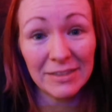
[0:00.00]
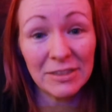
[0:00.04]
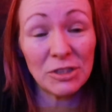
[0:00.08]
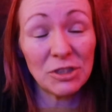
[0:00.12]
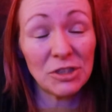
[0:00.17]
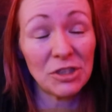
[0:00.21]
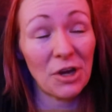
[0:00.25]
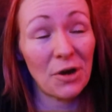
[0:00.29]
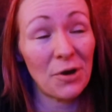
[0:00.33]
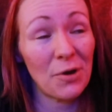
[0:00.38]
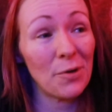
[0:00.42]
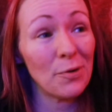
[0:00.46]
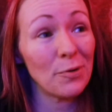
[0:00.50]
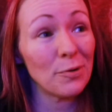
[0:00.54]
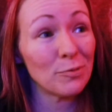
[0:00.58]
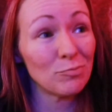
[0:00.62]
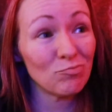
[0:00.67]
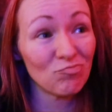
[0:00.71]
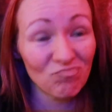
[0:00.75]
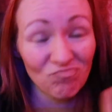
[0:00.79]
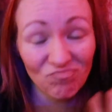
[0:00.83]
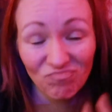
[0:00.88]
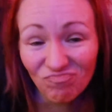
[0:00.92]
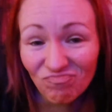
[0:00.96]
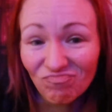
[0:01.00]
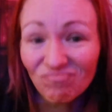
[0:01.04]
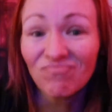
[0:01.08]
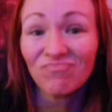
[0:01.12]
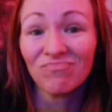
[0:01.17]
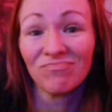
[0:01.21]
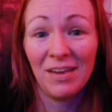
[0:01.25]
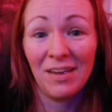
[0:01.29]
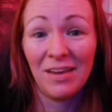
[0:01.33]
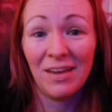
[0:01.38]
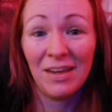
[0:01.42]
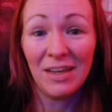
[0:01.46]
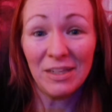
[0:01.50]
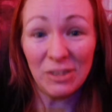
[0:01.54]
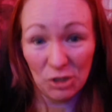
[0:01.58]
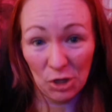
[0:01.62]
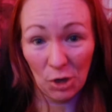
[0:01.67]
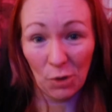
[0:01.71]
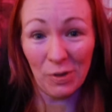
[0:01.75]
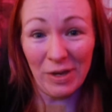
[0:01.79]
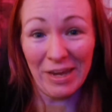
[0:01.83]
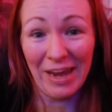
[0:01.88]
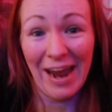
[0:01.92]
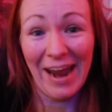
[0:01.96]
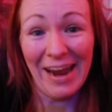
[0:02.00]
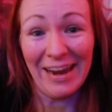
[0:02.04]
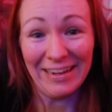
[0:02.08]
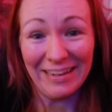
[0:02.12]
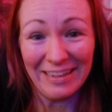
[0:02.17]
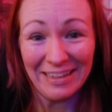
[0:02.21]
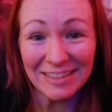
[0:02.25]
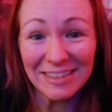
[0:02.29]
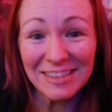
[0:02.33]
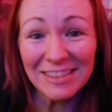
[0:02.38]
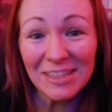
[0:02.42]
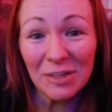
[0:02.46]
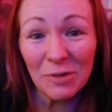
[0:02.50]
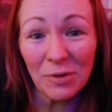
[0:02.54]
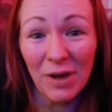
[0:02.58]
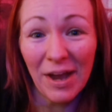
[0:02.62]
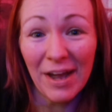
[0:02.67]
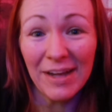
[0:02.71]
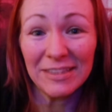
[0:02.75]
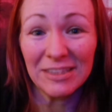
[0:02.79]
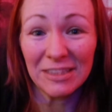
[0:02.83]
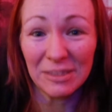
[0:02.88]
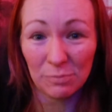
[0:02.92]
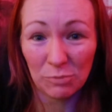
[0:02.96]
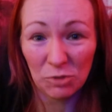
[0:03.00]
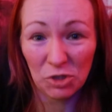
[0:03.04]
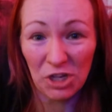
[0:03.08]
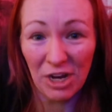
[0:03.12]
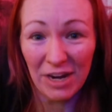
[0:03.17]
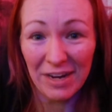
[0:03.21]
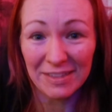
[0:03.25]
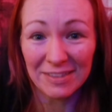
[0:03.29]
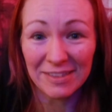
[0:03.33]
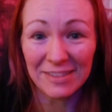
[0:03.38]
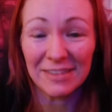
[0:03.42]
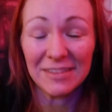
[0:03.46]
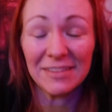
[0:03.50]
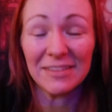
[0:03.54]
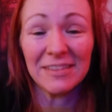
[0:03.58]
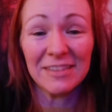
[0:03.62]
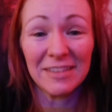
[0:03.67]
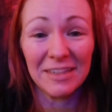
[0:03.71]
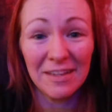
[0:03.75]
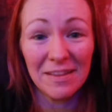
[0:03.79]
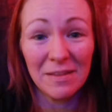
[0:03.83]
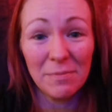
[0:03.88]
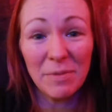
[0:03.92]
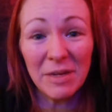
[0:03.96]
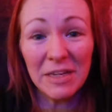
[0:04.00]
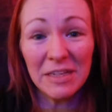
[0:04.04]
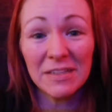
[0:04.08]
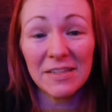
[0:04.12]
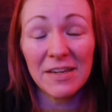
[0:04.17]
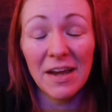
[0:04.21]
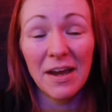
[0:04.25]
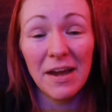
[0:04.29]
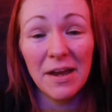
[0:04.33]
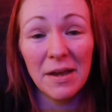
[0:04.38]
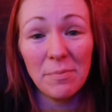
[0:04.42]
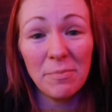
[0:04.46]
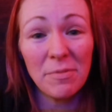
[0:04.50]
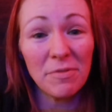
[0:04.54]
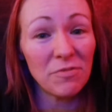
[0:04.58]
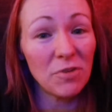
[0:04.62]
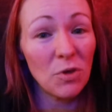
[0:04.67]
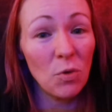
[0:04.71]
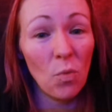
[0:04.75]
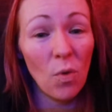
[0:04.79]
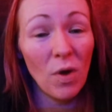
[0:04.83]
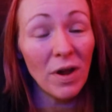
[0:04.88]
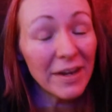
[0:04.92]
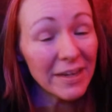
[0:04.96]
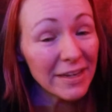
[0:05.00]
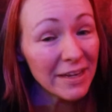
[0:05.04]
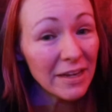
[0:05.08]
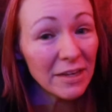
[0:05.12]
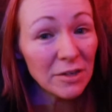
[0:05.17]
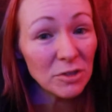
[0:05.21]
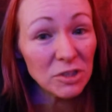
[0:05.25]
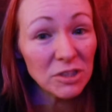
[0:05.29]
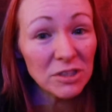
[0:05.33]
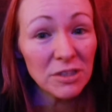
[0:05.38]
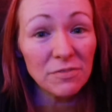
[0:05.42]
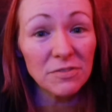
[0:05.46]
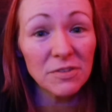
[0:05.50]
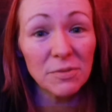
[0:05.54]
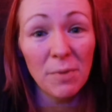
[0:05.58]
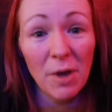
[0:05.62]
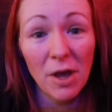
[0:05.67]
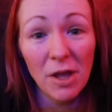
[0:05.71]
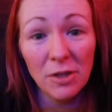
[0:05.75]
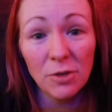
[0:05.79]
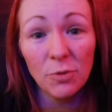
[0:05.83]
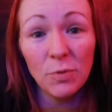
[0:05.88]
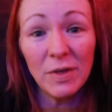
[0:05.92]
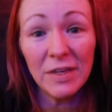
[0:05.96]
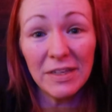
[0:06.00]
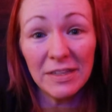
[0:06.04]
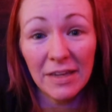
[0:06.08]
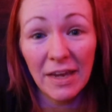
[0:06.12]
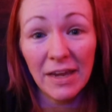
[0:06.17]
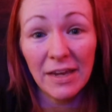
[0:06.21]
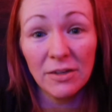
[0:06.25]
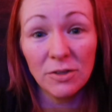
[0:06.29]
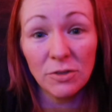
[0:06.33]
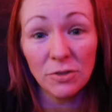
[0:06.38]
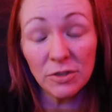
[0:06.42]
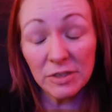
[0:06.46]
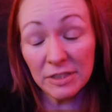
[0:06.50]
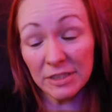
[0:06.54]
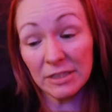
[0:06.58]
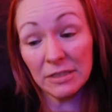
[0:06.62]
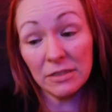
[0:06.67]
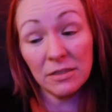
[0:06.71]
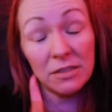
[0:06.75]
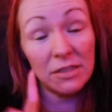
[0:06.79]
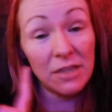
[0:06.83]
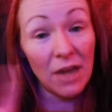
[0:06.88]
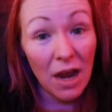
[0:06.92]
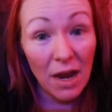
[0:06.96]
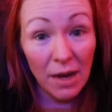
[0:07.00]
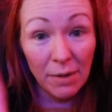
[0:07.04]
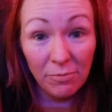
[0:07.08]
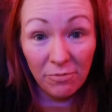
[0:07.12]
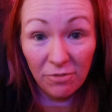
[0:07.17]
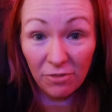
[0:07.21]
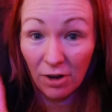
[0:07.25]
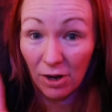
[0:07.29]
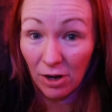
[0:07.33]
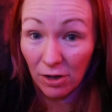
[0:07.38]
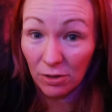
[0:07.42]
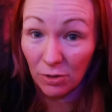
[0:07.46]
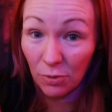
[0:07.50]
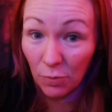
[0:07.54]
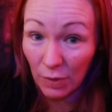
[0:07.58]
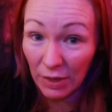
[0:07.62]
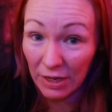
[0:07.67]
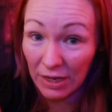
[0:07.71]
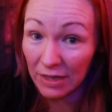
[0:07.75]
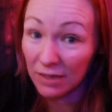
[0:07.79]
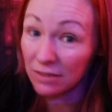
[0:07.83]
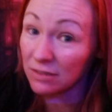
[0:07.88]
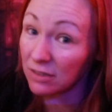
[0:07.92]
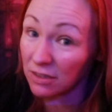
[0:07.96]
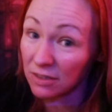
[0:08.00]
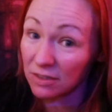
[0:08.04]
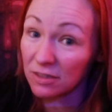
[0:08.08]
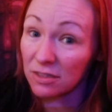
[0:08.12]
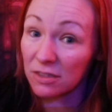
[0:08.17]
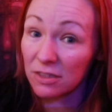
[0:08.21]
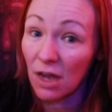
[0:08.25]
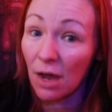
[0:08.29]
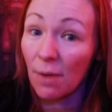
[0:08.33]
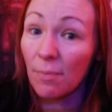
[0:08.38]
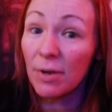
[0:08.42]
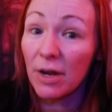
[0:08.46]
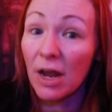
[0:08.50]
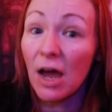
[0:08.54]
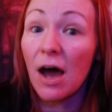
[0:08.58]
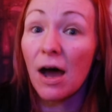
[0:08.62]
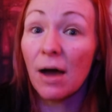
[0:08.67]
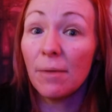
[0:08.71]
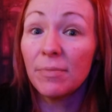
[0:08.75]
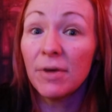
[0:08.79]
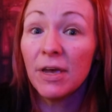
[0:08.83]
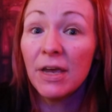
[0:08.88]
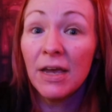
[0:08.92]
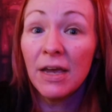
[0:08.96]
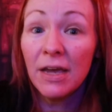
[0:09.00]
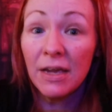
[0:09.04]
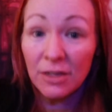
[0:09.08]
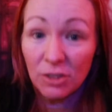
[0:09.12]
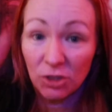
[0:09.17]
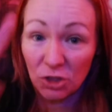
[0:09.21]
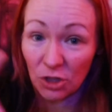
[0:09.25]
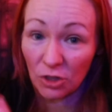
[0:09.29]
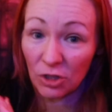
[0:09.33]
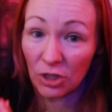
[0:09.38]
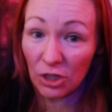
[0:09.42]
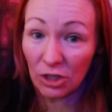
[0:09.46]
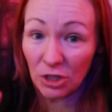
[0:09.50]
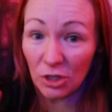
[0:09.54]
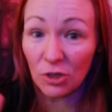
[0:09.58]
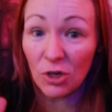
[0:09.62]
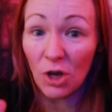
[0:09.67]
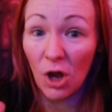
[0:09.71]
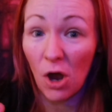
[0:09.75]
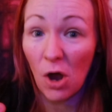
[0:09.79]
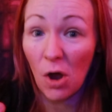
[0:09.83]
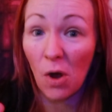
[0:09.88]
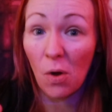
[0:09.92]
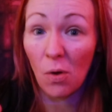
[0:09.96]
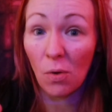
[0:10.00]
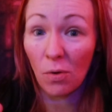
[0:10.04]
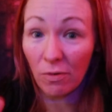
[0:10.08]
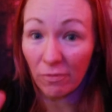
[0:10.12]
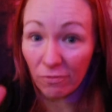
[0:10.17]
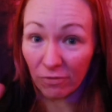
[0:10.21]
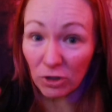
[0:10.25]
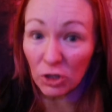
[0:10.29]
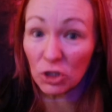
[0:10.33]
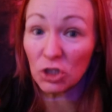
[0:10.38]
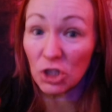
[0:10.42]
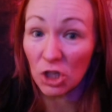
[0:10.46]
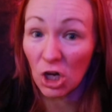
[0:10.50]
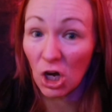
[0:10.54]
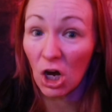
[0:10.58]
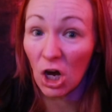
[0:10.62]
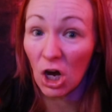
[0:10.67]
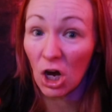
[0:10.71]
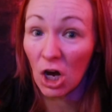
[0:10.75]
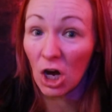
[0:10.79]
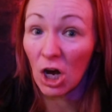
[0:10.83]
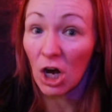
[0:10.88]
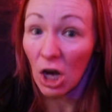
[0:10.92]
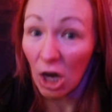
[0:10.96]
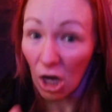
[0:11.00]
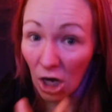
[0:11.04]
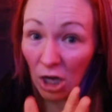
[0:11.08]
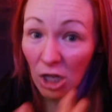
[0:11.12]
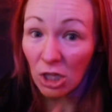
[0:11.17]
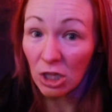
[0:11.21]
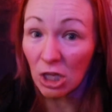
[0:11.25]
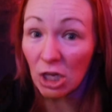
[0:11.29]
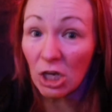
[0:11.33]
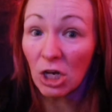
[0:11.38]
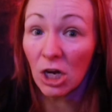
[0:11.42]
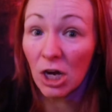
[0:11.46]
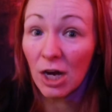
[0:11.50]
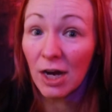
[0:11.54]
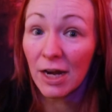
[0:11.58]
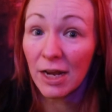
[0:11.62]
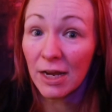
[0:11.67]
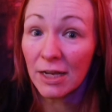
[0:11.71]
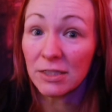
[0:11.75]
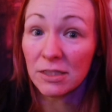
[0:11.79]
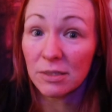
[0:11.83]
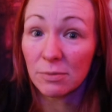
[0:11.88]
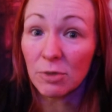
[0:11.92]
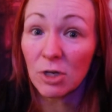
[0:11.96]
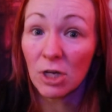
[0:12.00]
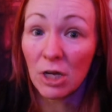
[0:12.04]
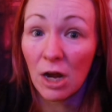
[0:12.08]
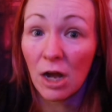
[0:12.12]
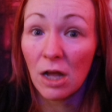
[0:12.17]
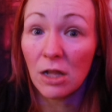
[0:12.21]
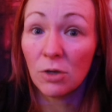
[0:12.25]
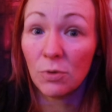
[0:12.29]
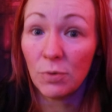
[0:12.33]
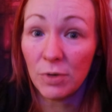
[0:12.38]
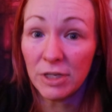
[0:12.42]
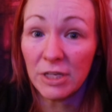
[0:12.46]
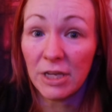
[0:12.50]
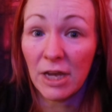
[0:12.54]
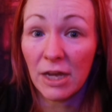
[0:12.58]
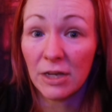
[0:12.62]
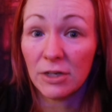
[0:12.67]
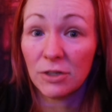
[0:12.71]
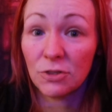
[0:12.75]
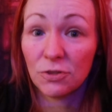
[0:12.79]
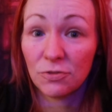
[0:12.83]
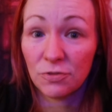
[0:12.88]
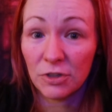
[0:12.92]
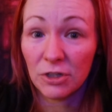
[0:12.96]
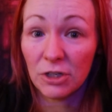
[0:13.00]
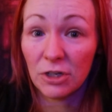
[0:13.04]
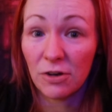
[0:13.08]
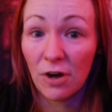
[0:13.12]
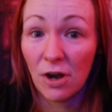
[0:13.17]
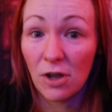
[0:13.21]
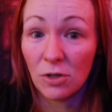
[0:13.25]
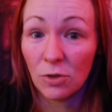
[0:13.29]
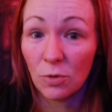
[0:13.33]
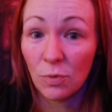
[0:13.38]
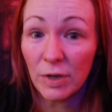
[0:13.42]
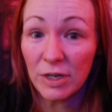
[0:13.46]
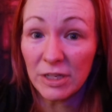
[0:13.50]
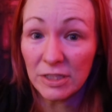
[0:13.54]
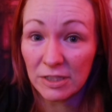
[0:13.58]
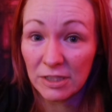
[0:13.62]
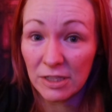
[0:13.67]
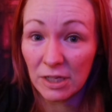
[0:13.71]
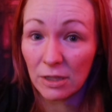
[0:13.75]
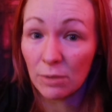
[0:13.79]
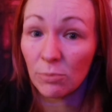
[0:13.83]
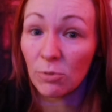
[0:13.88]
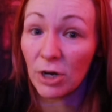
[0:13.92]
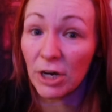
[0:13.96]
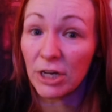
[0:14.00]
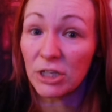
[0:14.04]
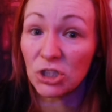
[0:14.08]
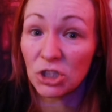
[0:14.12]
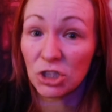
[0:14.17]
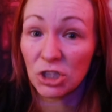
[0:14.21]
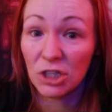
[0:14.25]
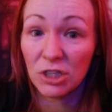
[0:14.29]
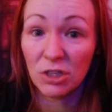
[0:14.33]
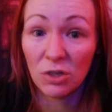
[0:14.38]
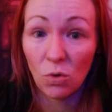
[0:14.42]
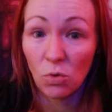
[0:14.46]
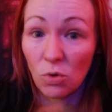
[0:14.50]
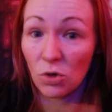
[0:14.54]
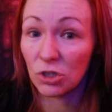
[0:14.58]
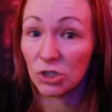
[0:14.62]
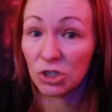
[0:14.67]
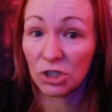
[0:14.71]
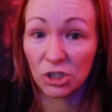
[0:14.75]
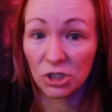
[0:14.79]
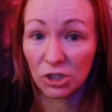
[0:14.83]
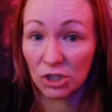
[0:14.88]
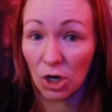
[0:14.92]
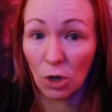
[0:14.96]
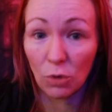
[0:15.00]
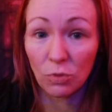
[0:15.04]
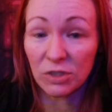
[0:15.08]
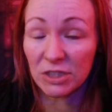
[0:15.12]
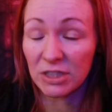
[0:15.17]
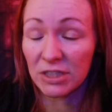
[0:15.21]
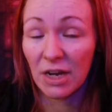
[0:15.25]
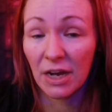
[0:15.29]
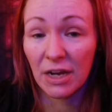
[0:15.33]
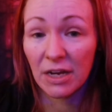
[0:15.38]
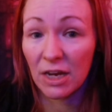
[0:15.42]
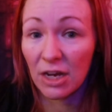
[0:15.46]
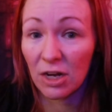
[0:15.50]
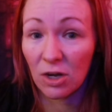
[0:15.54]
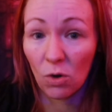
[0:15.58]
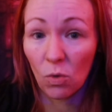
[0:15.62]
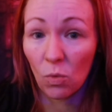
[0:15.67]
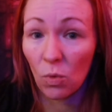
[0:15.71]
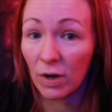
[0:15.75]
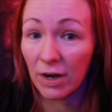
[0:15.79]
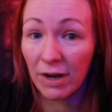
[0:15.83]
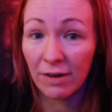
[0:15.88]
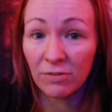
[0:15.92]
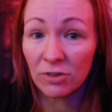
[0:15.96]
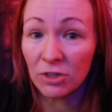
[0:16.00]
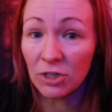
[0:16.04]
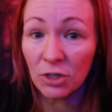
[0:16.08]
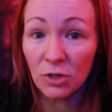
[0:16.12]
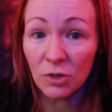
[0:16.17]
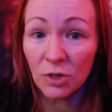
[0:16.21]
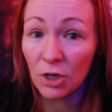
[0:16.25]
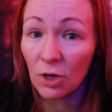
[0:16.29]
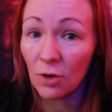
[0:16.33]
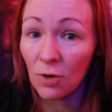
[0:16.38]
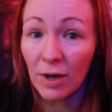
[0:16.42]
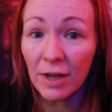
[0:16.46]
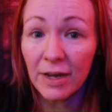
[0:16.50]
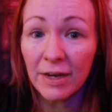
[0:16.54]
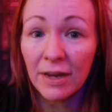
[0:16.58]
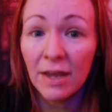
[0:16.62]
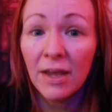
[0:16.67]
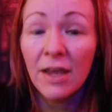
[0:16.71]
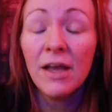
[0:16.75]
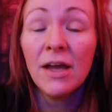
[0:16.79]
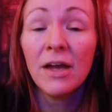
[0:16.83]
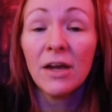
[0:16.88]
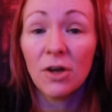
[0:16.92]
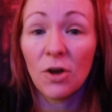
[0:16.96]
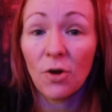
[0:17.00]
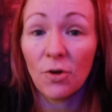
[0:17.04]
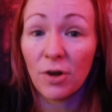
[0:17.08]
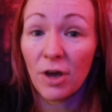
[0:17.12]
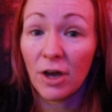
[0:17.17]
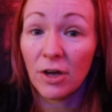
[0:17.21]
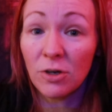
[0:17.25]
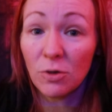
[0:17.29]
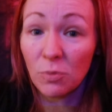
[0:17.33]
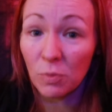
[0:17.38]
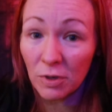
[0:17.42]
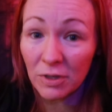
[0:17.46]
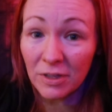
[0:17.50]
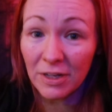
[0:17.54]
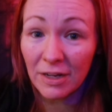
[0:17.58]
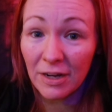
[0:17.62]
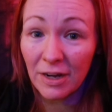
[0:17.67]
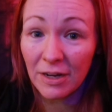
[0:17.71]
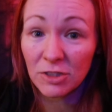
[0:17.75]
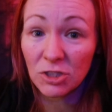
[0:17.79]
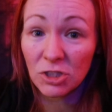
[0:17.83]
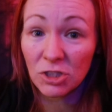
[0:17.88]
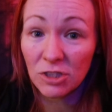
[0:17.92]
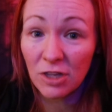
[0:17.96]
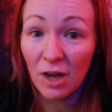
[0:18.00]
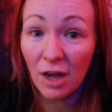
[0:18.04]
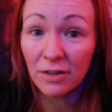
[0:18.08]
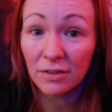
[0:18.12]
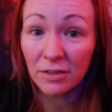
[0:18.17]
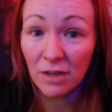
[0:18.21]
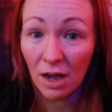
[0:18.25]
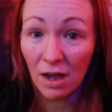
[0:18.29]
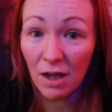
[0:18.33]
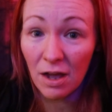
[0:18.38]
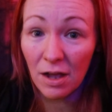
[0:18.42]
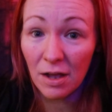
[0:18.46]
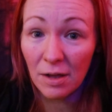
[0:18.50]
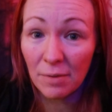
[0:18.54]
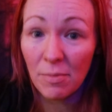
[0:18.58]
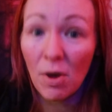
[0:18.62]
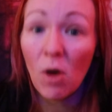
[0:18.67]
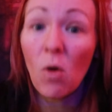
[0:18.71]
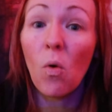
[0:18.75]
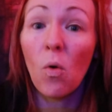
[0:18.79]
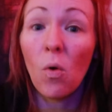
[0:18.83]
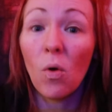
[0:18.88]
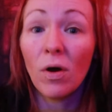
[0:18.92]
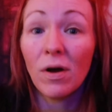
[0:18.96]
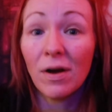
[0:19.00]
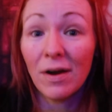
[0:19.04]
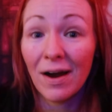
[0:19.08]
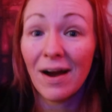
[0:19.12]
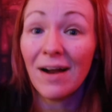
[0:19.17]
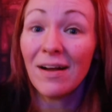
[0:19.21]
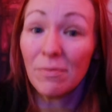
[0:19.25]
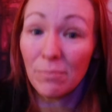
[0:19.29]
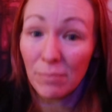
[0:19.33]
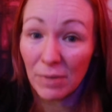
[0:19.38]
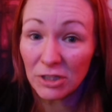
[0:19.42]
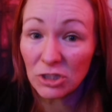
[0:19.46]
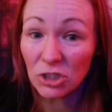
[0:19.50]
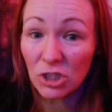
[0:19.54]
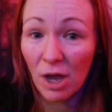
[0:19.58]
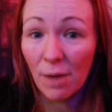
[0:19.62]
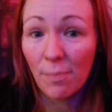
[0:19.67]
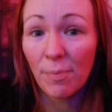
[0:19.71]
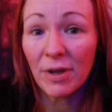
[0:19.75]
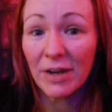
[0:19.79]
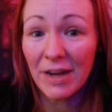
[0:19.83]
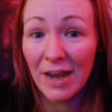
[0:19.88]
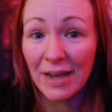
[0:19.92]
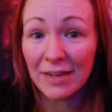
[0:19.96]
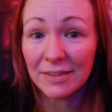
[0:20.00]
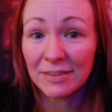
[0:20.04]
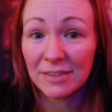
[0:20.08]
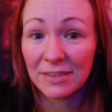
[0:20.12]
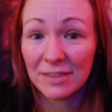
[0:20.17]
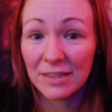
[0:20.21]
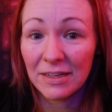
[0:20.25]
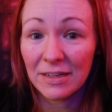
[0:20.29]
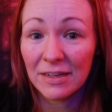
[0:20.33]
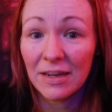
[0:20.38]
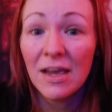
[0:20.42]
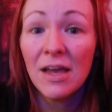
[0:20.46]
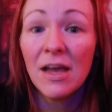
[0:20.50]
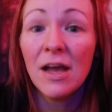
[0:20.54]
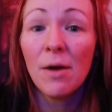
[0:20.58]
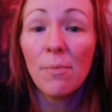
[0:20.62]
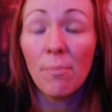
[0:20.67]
So it's okay, you still got some chances. And in the meantime, if you want to get yourself some Halloween candles in time for Halloween, because it's coming up, so that you know for sure that you're gonna get some good Halloween candles for your Halloween celebration or just cozy night in or whatever you're doing, go to underworldconnection.com or my shop on Etsy.